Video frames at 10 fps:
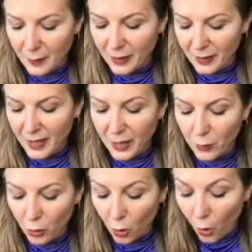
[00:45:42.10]
but they
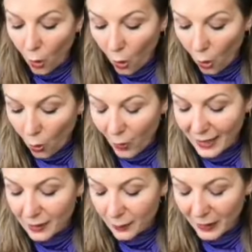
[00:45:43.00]
will
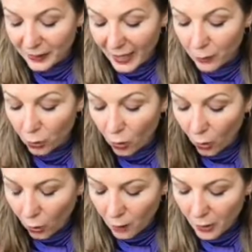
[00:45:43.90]

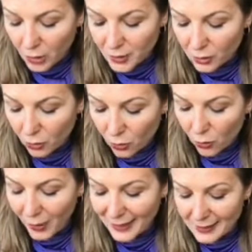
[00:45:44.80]
almost
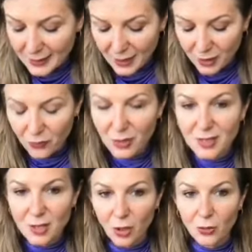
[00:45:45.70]
always see the
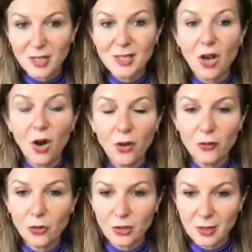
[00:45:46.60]
results
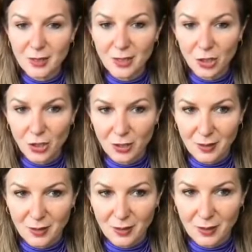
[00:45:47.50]
of your
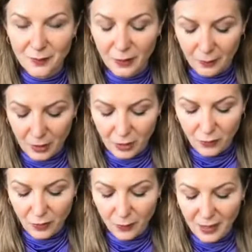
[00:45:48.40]
decisions. I'm going
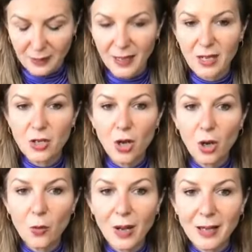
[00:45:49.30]
to repeat that.
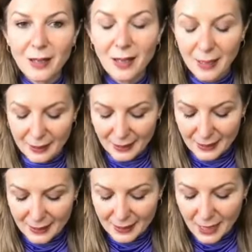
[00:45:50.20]
No one
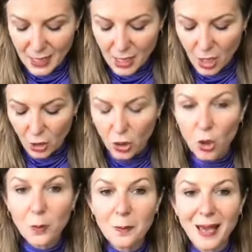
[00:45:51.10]
can see
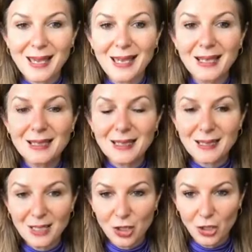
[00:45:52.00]
you making
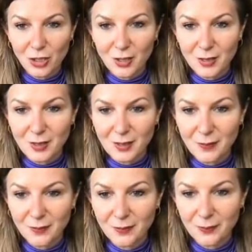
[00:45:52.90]
decisions,